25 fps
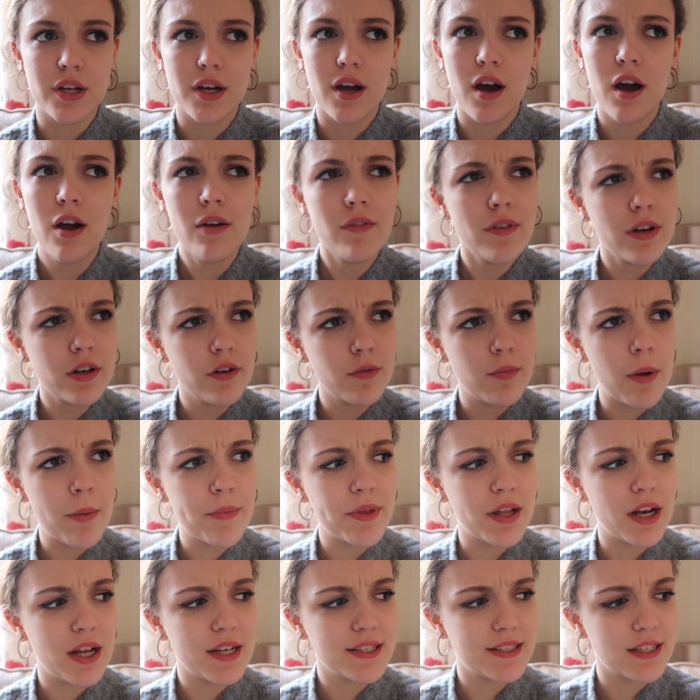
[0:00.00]
I can't really
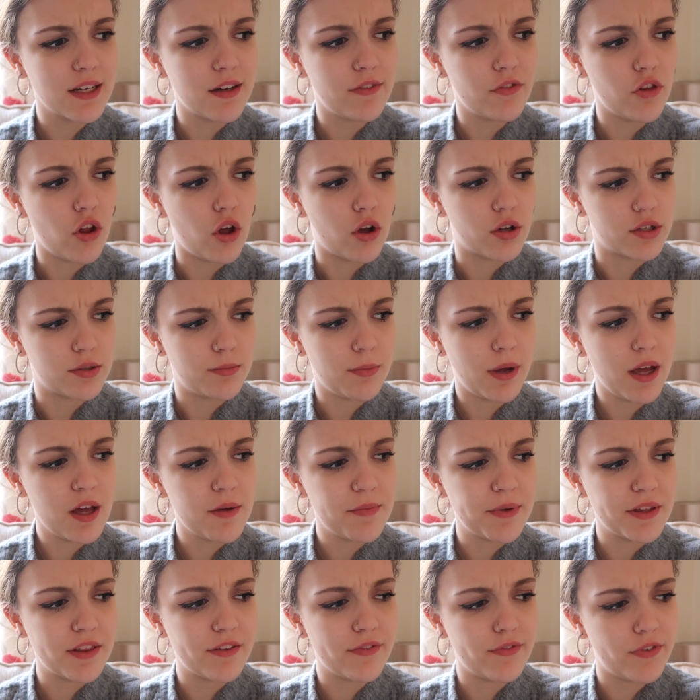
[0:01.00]
remember the last thing I vlogged. It might
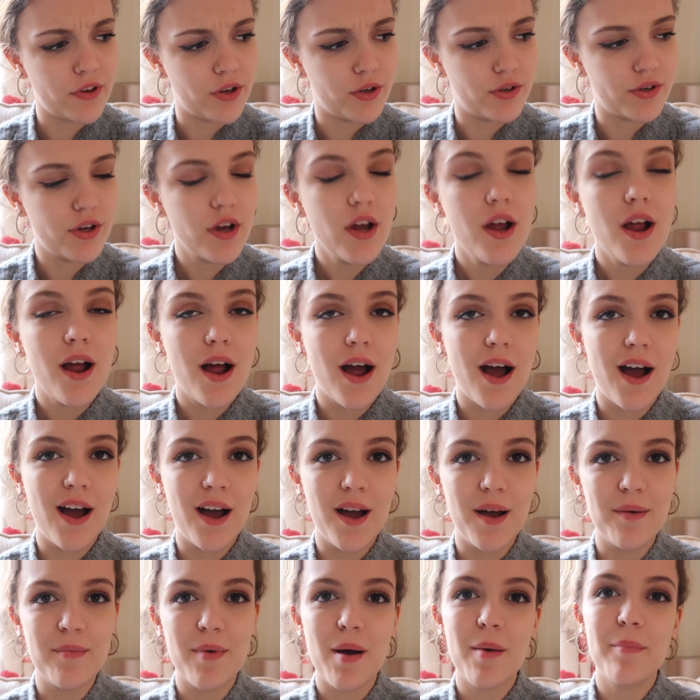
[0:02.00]
have been the food,
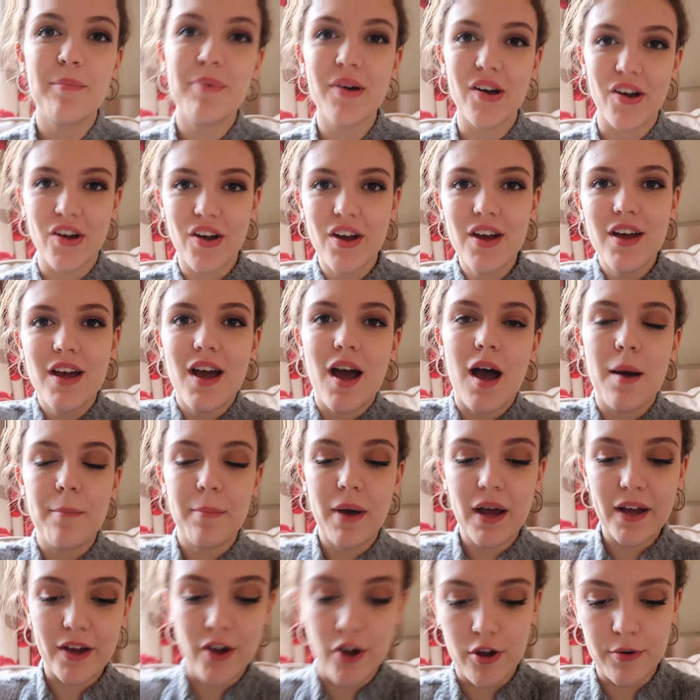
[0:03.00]
but I'm
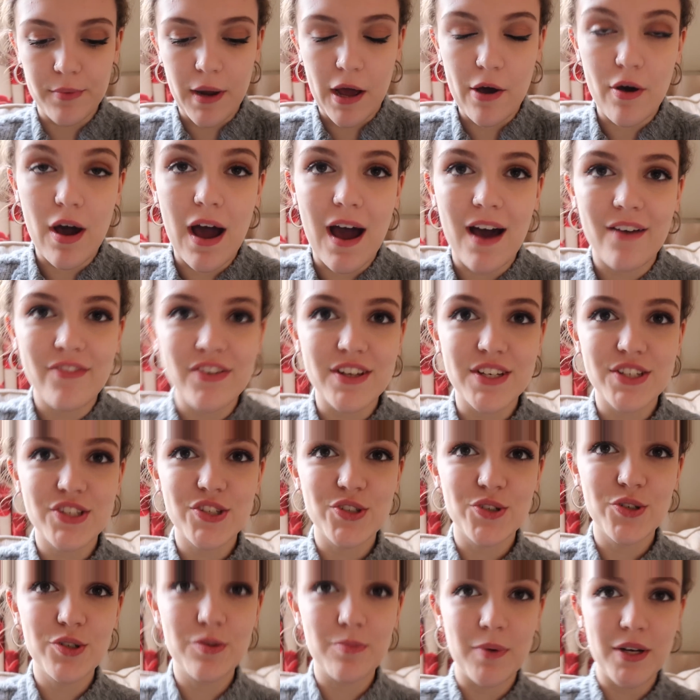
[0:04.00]
back home now. I have
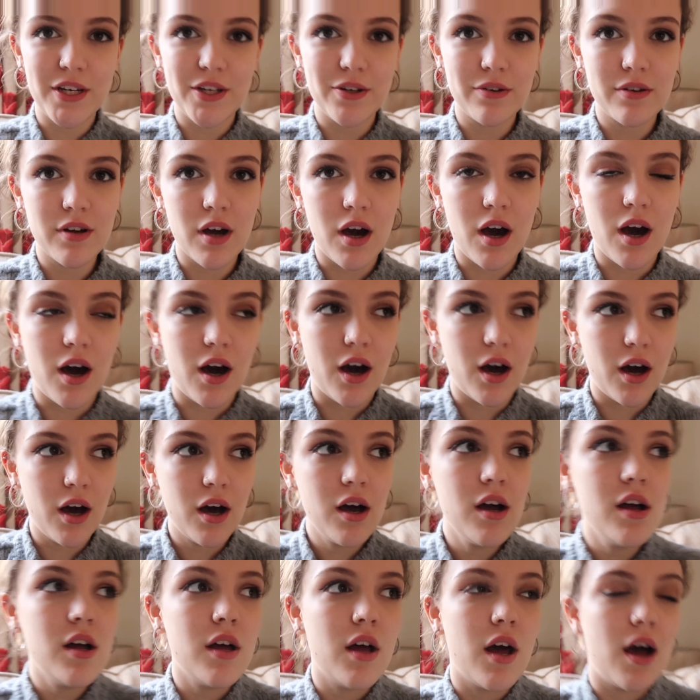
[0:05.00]
insured my new
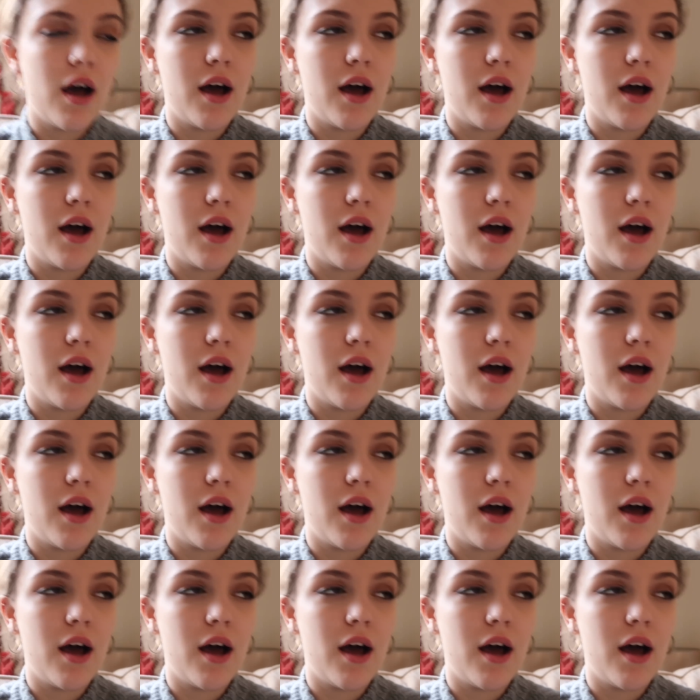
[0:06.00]
car.